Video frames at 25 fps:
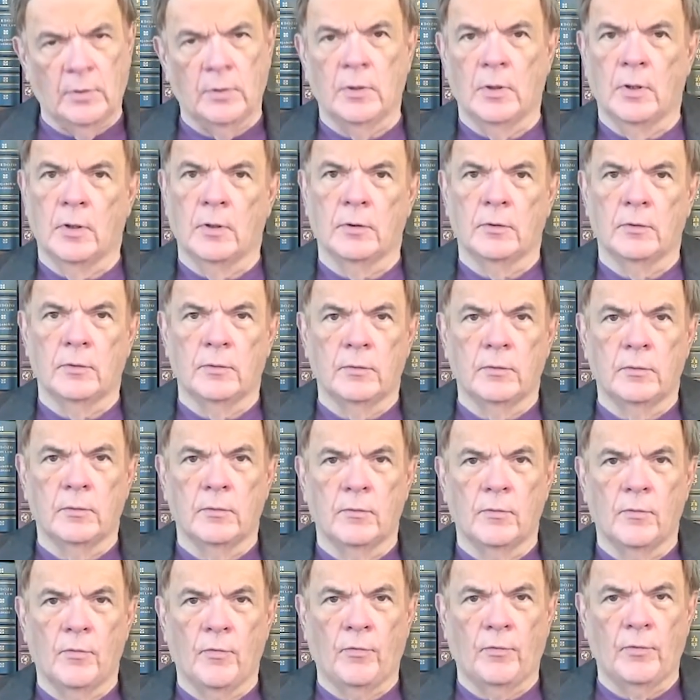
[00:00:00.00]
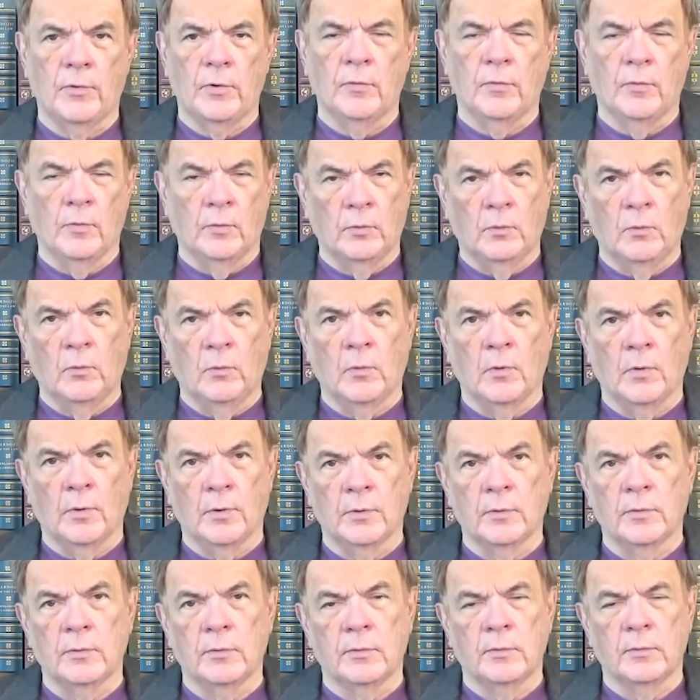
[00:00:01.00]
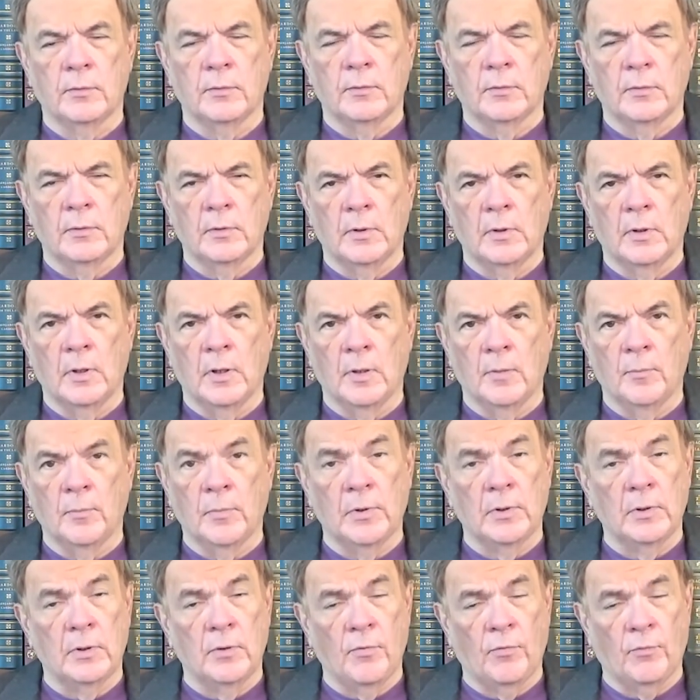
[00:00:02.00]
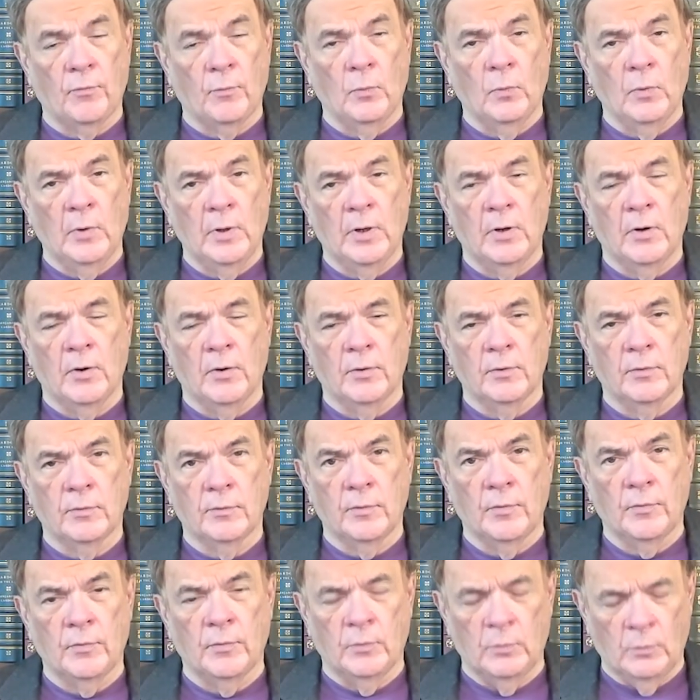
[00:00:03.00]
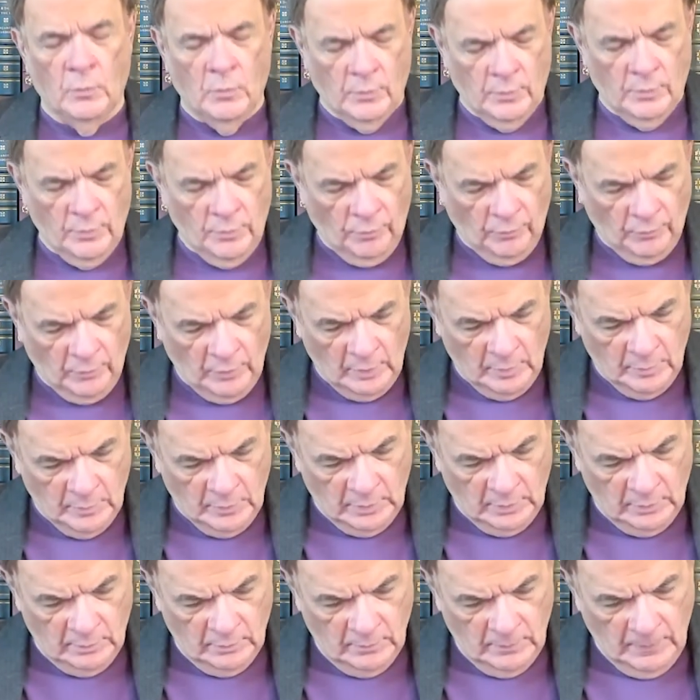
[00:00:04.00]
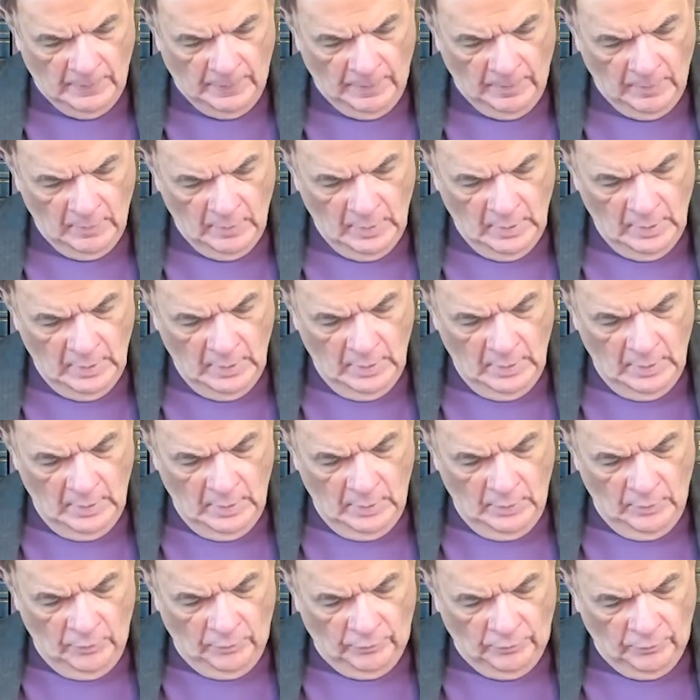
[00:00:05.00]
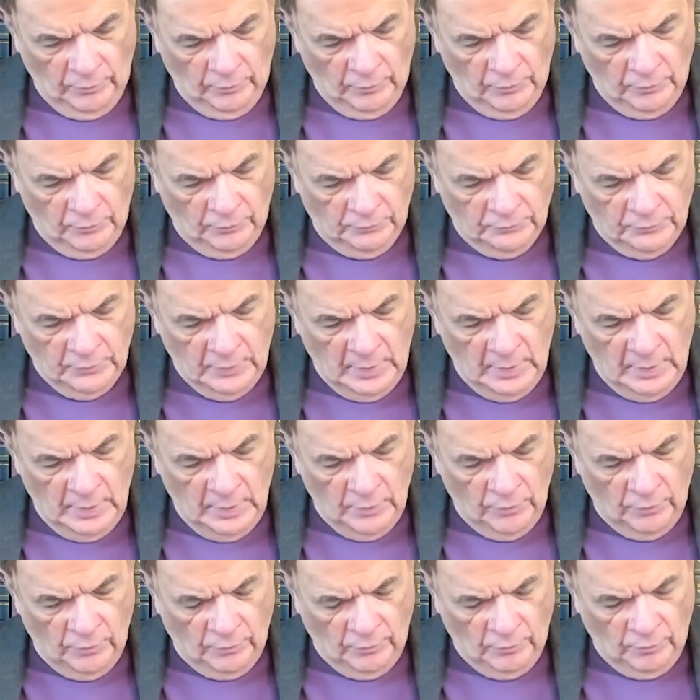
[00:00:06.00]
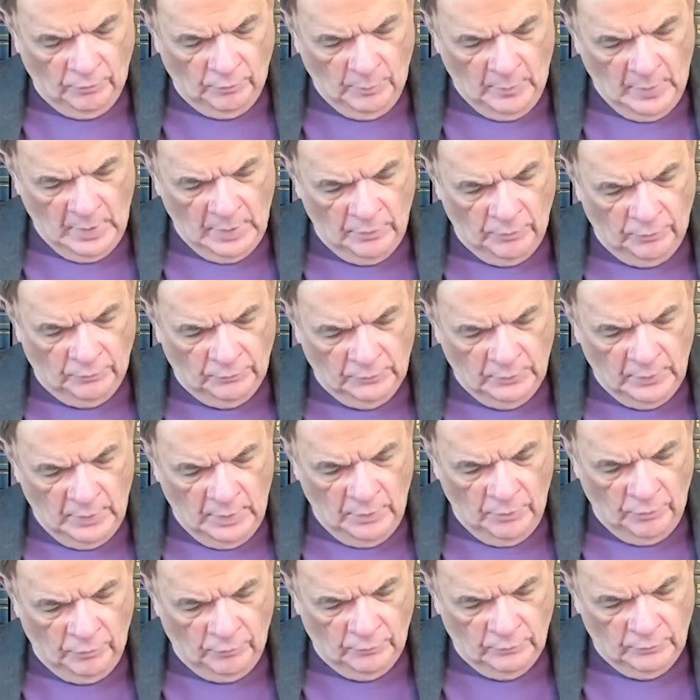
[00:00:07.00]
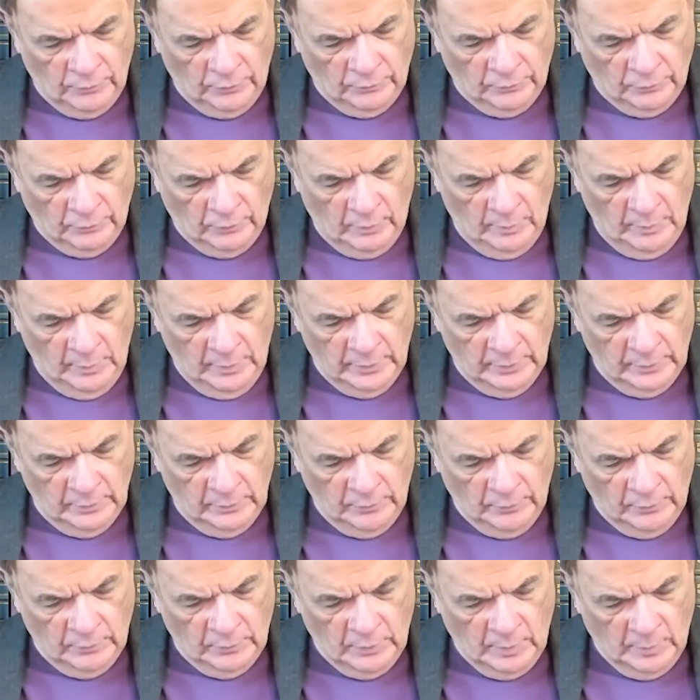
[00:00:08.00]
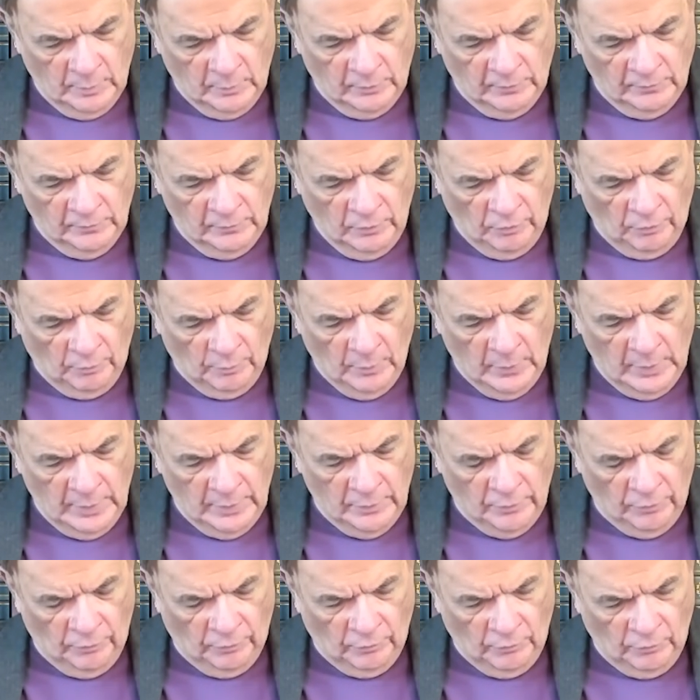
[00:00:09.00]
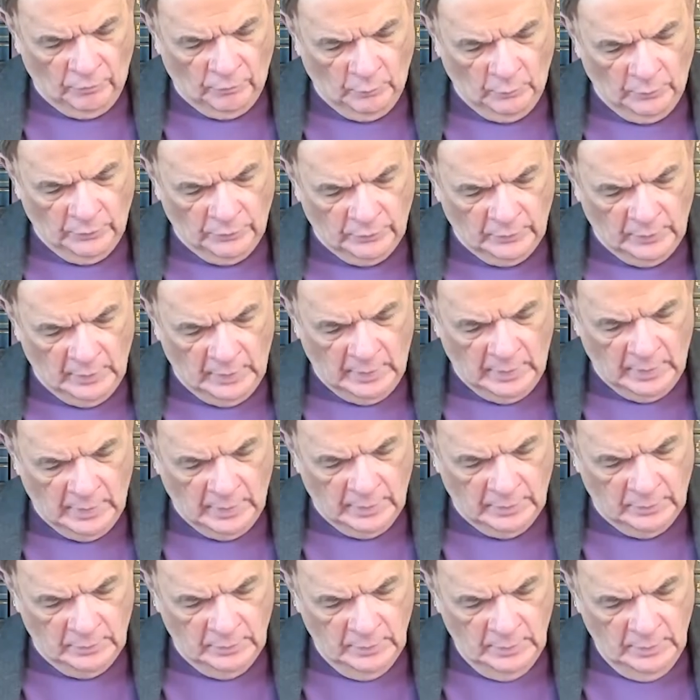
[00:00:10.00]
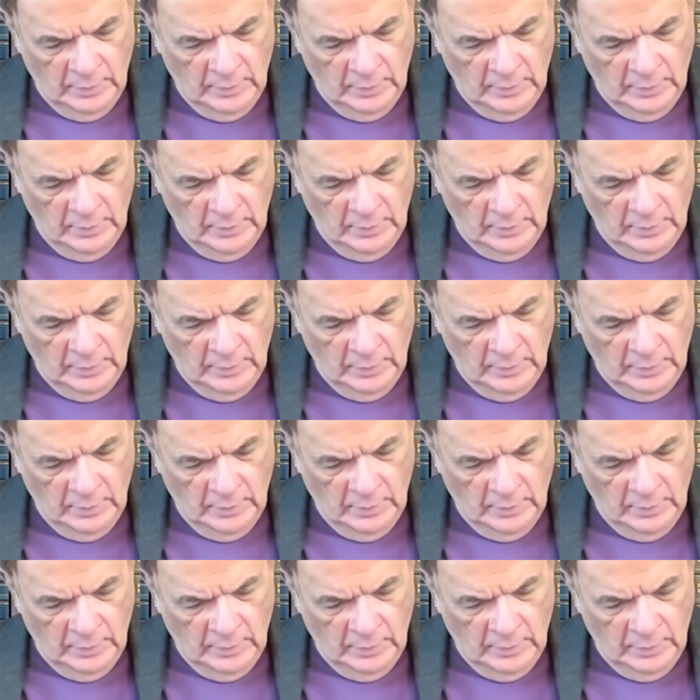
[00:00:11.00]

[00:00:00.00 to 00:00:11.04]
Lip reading: yet seen the Lord. But he's aware that the Lord is coming. Since man's days are determined, the number of his months is with God.